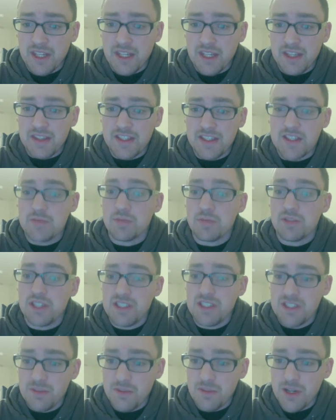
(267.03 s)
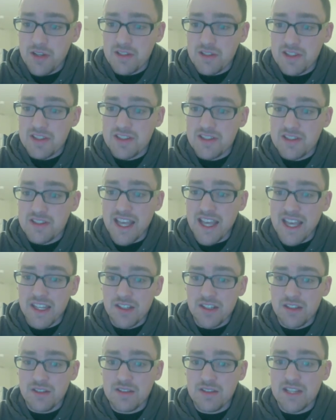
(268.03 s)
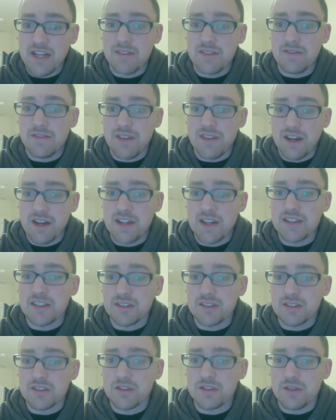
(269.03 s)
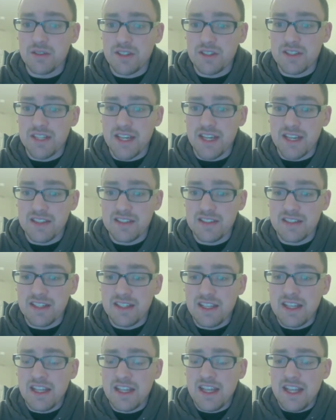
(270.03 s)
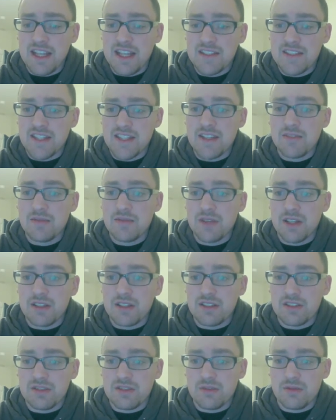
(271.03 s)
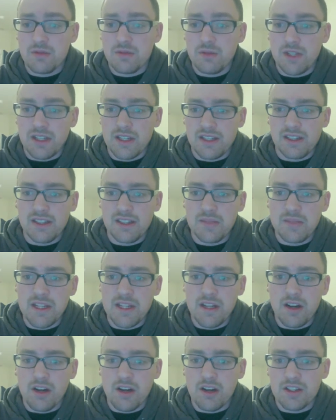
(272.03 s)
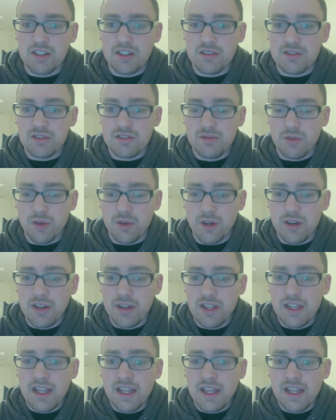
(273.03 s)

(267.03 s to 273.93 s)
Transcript: This presupposes that editors had very little to do with the text, instead of what Clement argues for.